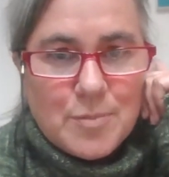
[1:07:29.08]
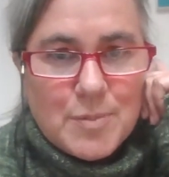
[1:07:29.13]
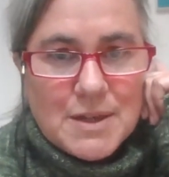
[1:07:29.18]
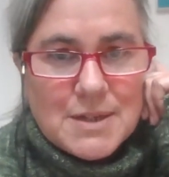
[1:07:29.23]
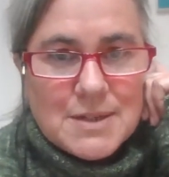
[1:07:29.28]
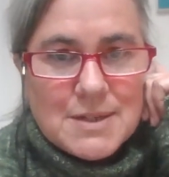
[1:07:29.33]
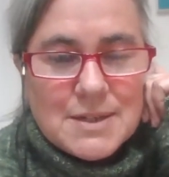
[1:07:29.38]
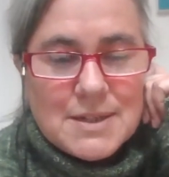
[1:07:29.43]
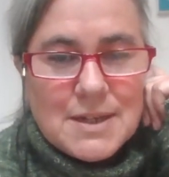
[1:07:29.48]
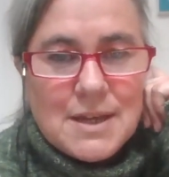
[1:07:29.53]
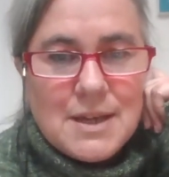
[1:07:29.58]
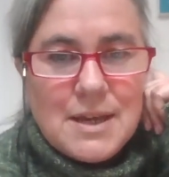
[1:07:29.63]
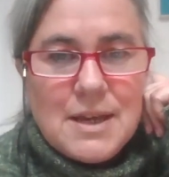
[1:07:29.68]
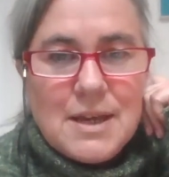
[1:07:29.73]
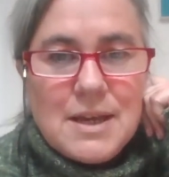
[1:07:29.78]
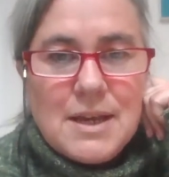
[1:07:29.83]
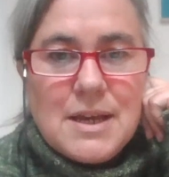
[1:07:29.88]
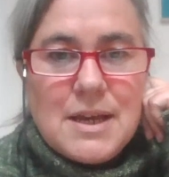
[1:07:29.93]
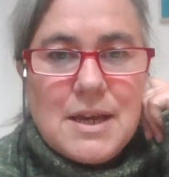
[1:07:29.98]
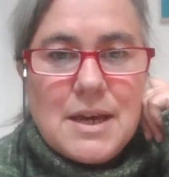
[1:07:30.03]
alphabet,
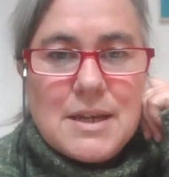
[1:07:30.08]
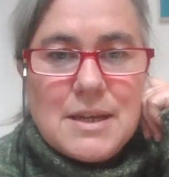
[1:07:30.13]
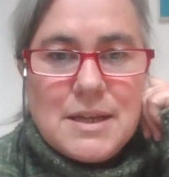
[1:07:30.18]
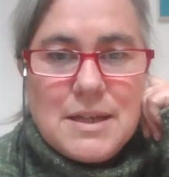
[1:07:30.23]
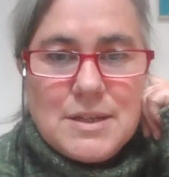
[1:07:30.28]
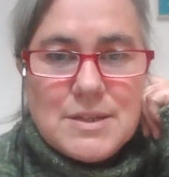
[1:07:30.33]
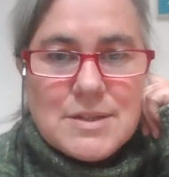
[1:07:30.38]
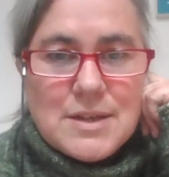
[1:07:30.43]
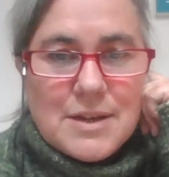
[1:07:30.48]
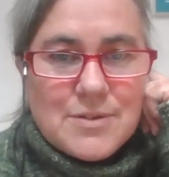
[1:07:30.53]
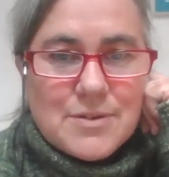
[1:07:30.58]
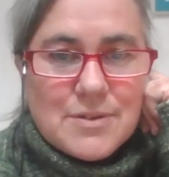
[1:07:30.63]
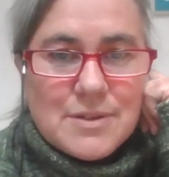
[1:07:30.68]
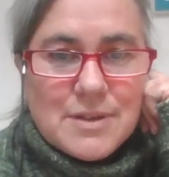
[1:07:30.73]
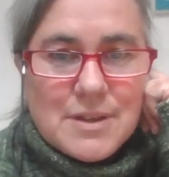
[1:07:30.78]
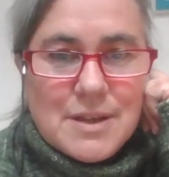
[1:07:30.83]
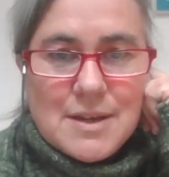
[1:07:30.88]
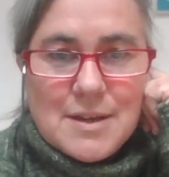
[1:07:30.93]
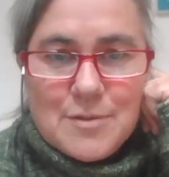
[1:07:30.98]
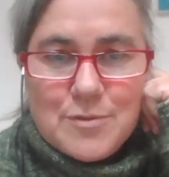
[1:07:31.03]
and each
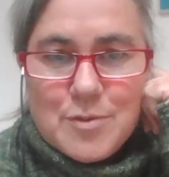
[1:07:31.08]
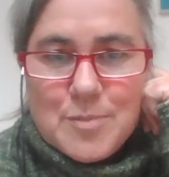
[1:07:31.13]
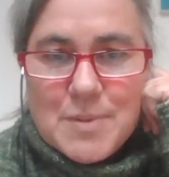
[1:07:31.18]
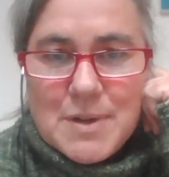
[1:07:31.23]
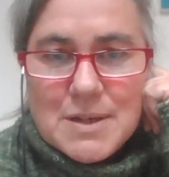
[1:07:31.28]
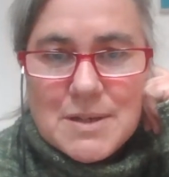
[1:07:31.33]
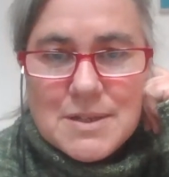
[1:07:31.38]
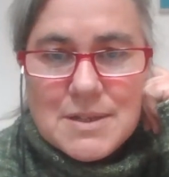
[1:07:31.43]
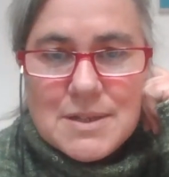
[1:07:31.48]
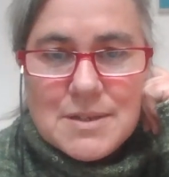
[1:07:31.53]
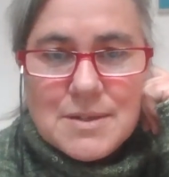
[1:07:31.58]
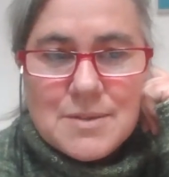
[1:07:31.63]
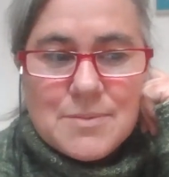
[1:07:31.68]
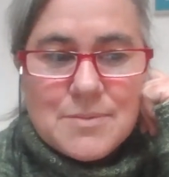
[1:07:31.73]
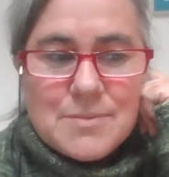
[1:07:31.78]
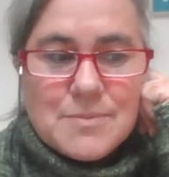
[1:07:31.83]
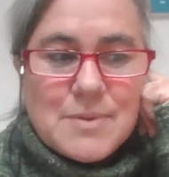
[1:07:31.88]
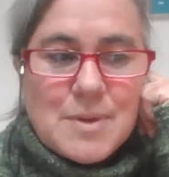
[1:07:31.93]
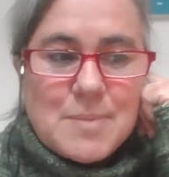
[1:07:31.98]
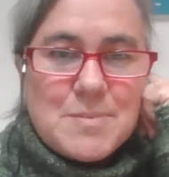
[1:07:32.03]
letter in that
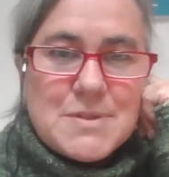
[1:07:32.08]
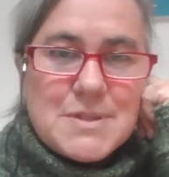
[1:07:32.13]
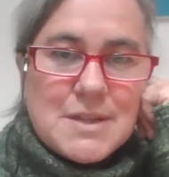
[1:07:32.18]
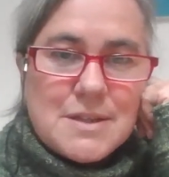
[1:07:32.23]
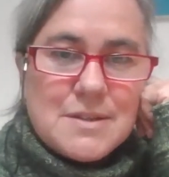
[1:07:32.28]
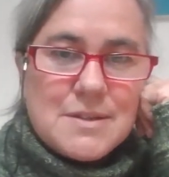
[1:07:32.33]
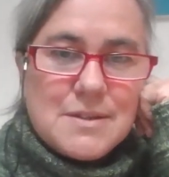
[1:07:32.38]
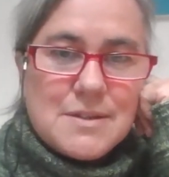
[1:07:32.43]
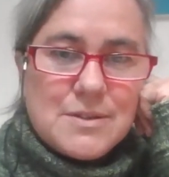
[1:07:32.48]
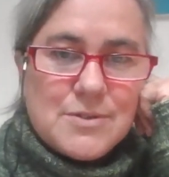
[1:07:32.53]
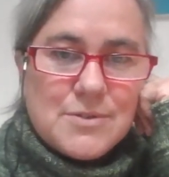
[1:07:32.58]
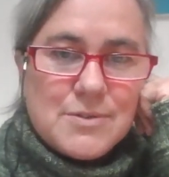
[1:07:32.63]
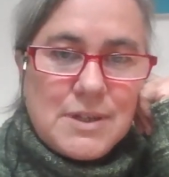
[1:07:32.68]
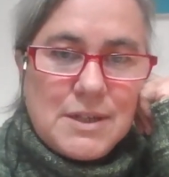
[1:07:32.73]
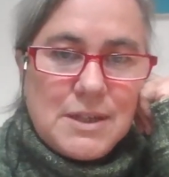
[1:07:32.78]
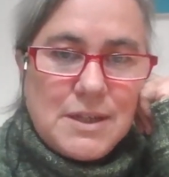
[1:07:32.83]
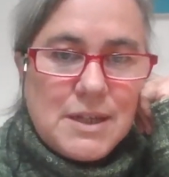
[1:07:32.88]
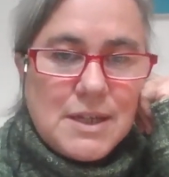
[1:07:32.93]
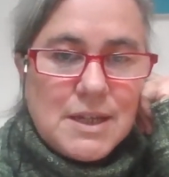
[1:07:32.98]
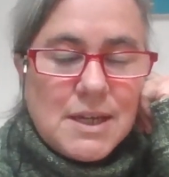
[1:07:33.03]
alphabet represented
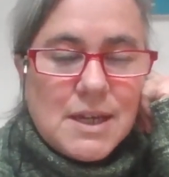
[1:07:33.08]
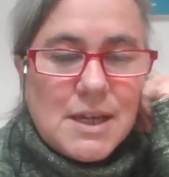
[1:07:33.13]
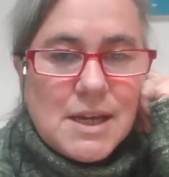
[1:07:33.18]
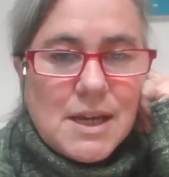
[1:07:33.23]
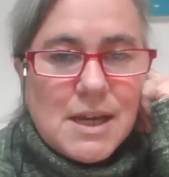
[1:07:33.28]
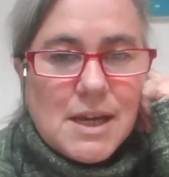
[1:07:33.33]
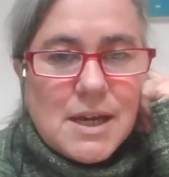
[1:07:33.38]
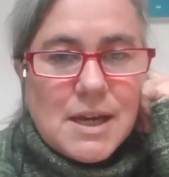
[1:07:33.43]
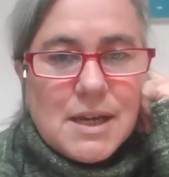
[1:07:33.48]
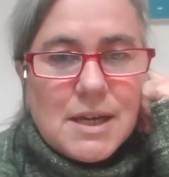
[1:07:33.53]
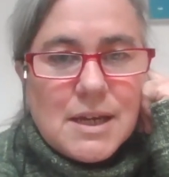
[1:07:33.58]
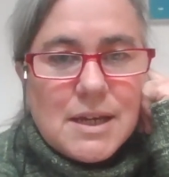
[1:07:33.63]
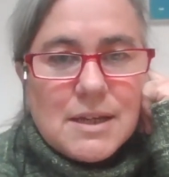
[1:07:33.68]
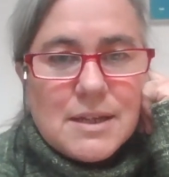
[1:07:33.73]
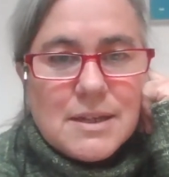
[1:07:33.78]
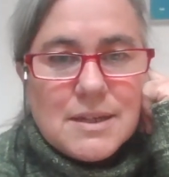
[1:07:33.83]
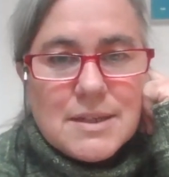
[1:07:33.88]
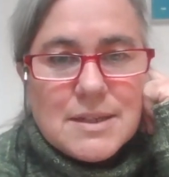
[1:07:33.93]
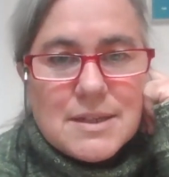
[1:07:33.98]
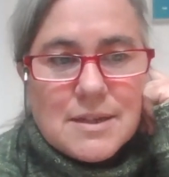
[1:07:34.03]
a tree
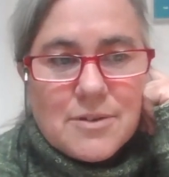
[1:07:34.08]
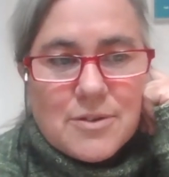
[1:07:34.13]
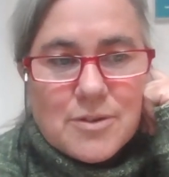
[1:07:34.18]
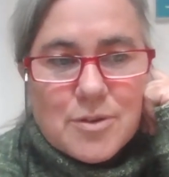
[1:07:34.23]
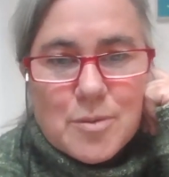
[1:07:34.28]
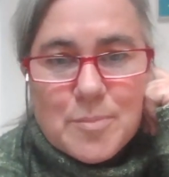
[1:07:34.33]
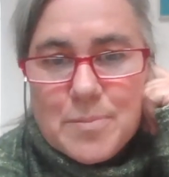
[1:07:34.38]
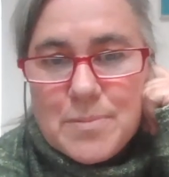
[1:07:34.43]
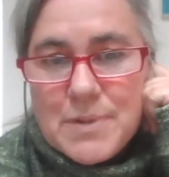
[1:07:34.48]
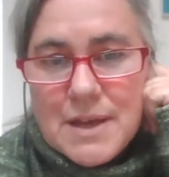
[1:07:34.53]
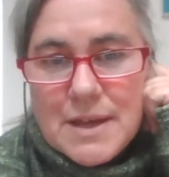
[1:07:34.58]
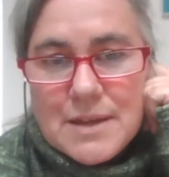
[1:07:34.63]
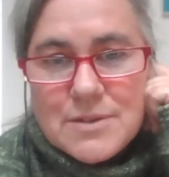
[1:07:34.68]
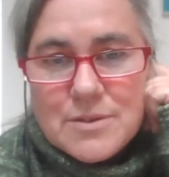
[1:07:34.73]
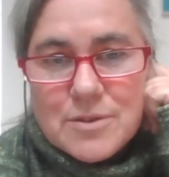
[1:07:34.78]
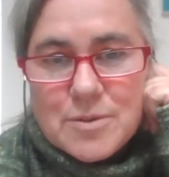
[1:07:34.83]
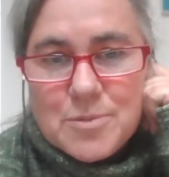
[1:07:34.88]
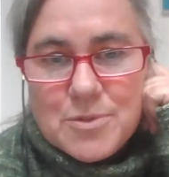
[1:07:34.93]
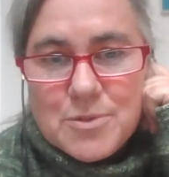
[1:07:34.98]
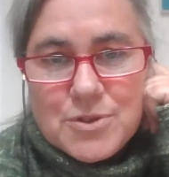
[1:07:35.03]
and or a
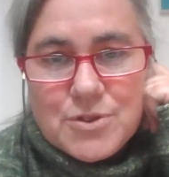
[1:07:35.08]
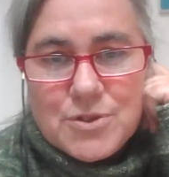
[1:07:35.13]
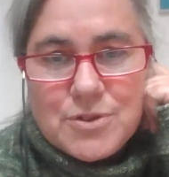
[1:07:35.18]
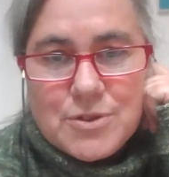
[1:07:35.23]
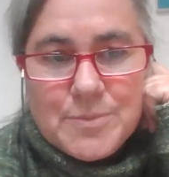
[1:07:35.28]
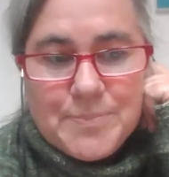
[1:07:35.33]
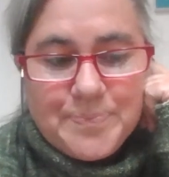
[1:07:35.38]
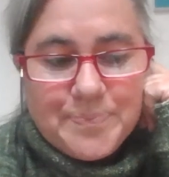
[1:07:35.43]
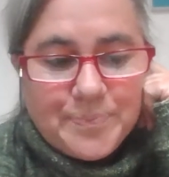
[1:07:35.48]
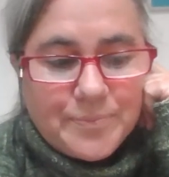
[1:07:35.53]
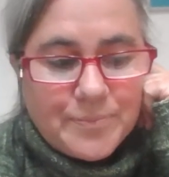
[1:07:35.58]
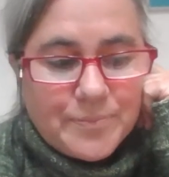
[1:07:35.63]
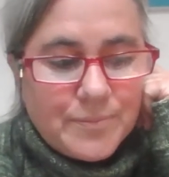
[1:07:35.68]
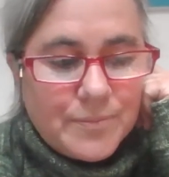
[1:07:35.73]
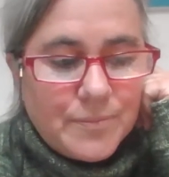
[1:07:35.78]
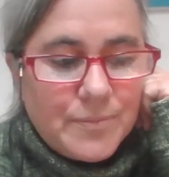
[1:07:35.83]
plant or a bush.